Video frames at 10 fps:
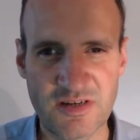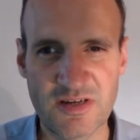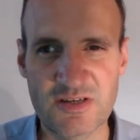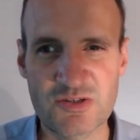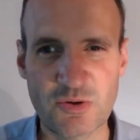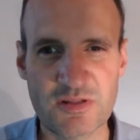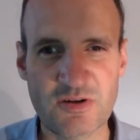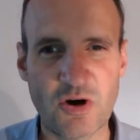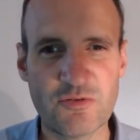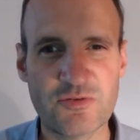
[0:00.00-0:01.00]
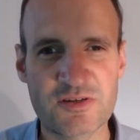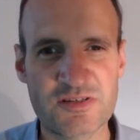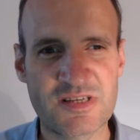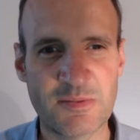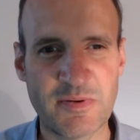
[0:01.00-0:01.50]
So it offers
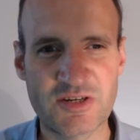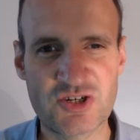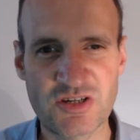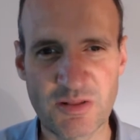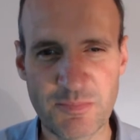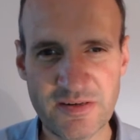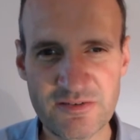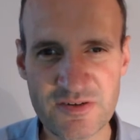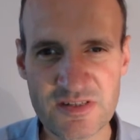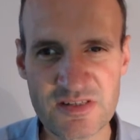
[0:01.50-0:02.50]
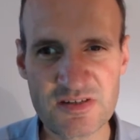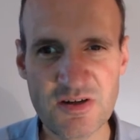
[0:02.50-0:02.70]
some additional benefits.